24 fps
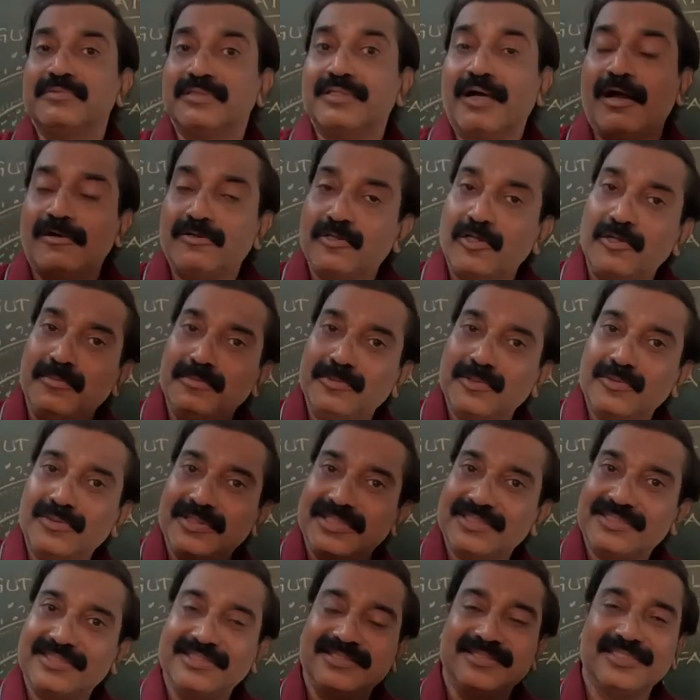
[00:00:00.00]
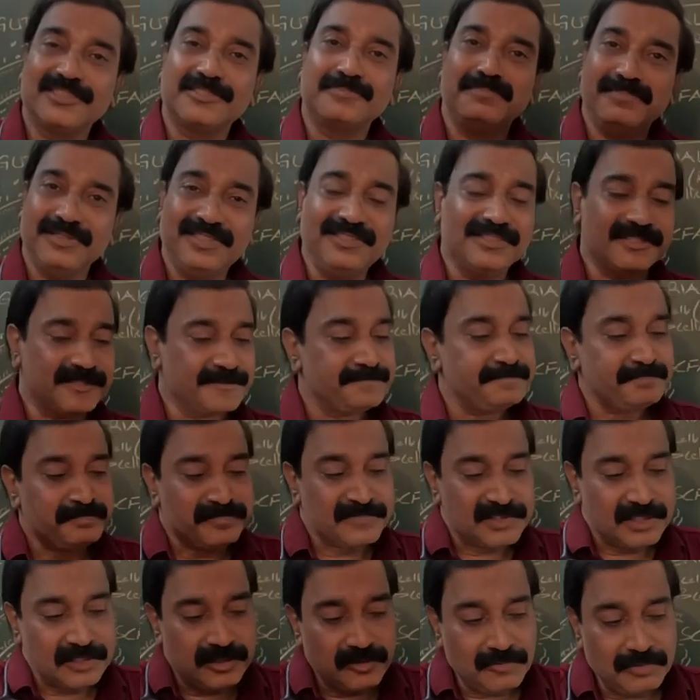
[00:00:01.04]
Autoimmune diseases means
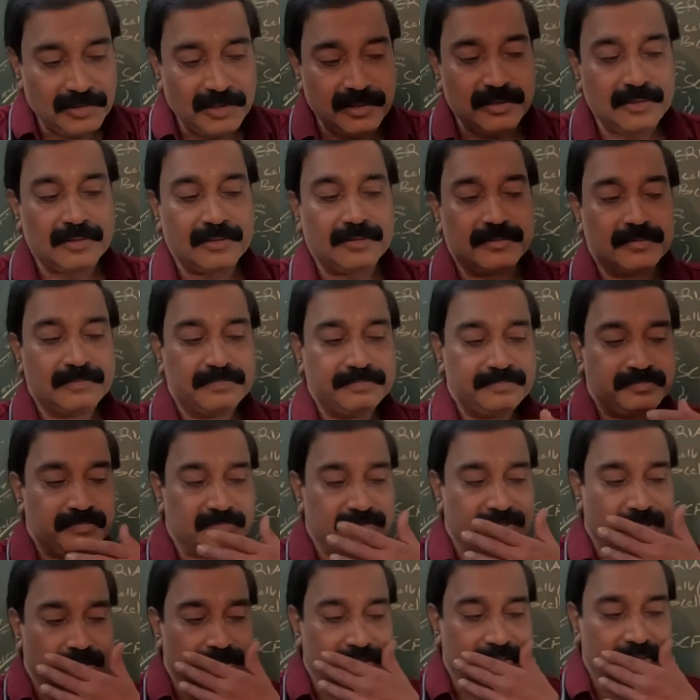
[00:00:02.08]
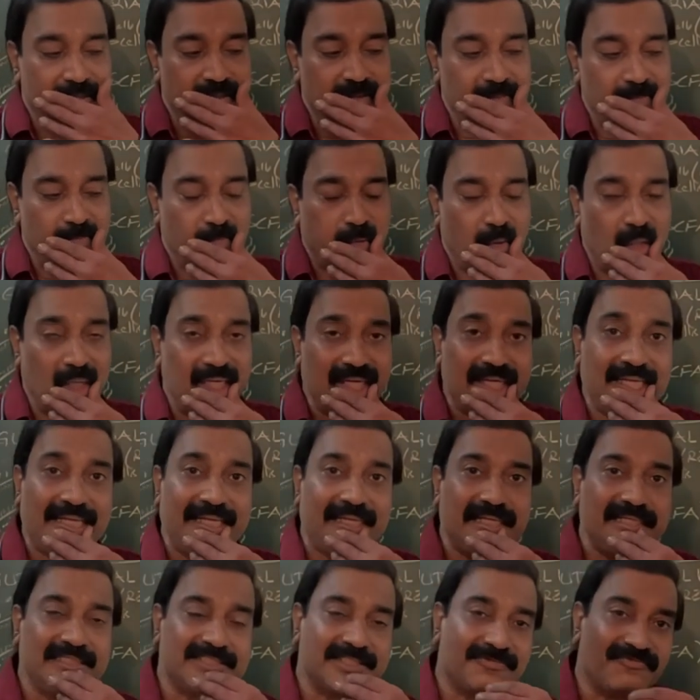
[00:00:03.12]
your body
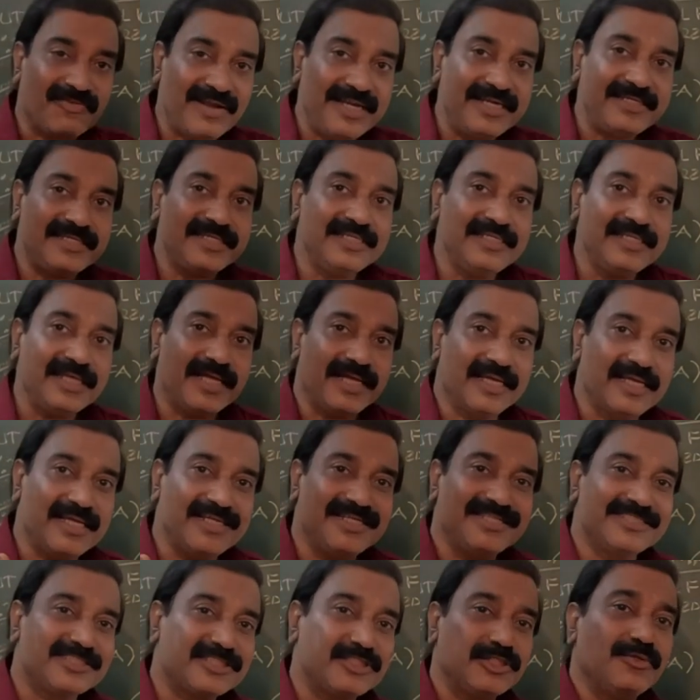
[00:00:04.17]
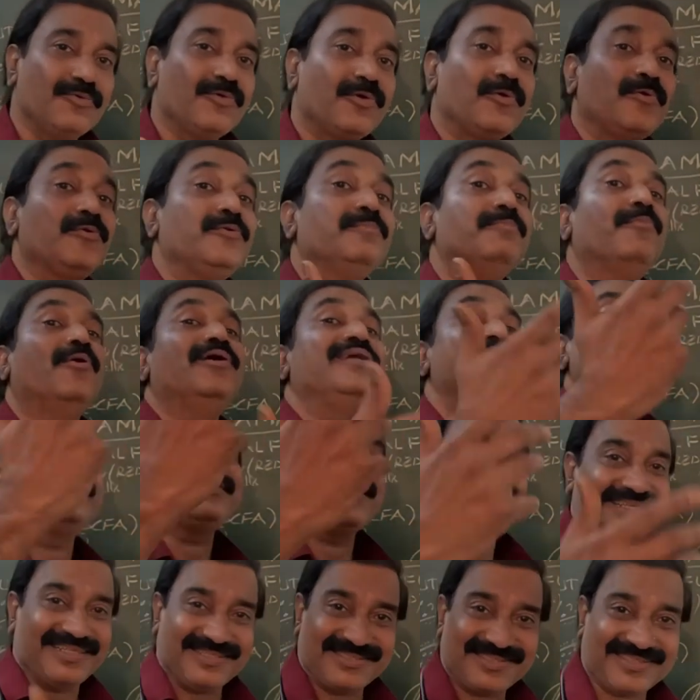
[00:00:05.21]
is fighting against your own body
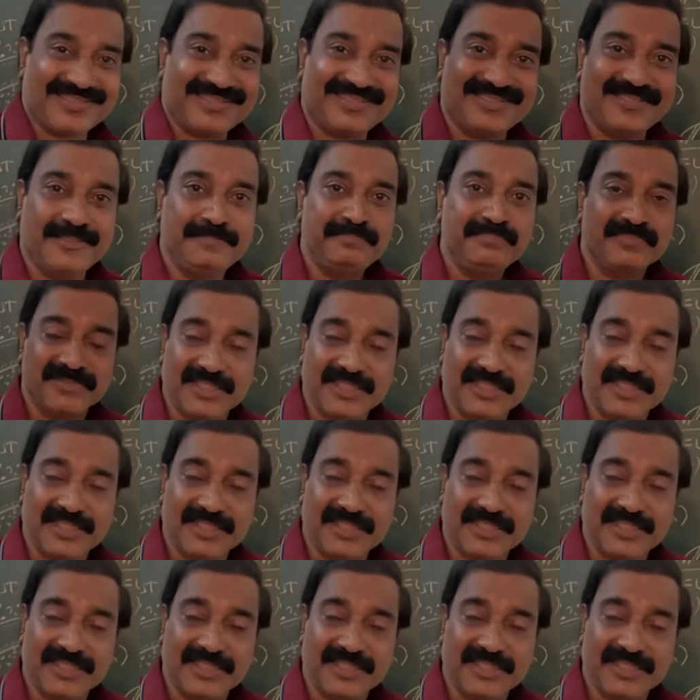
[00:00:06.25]
cells.